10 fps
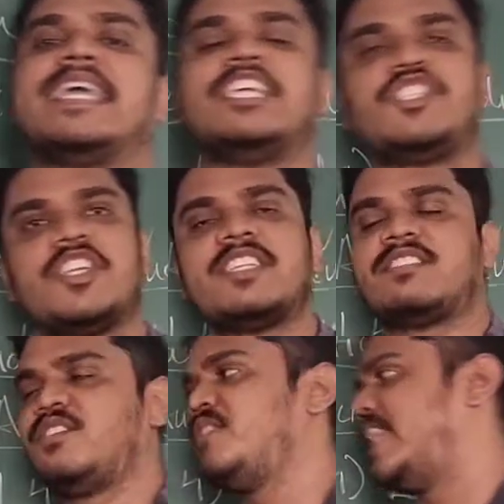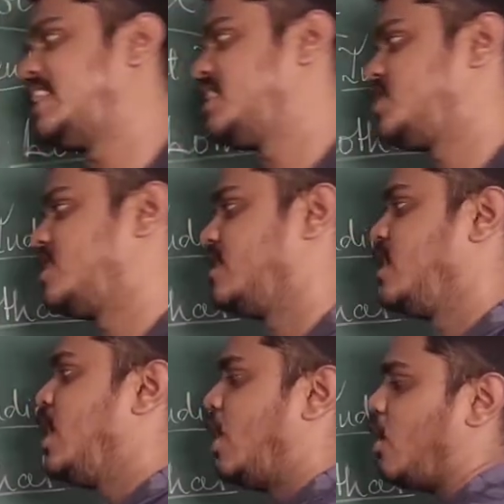ancient
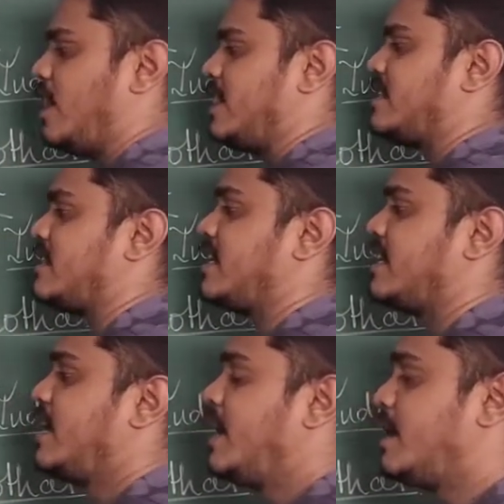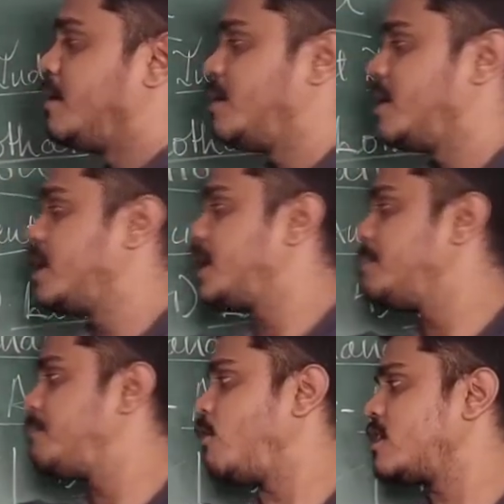civilization. All the 3.
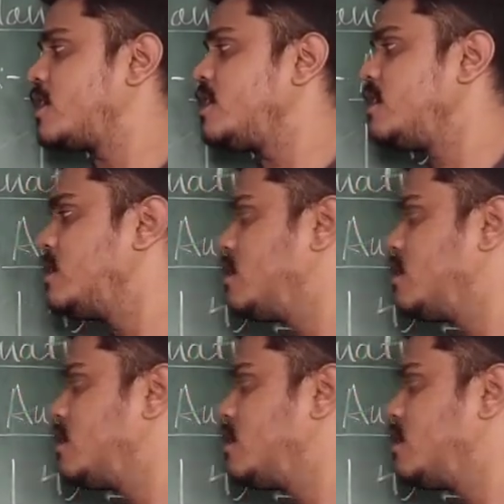Important.